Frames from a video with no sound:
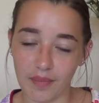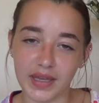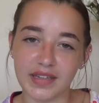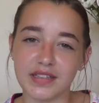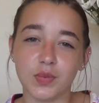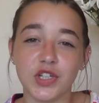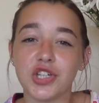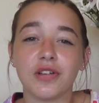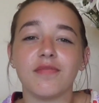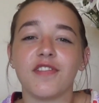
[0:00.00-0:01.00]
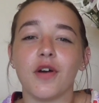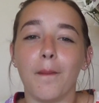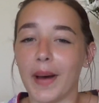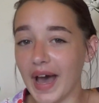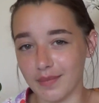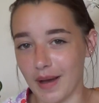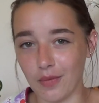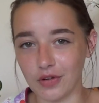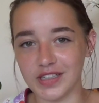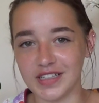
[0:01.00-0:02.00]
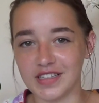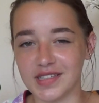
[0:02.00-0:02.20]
because we shouldn't feel bad about wanting to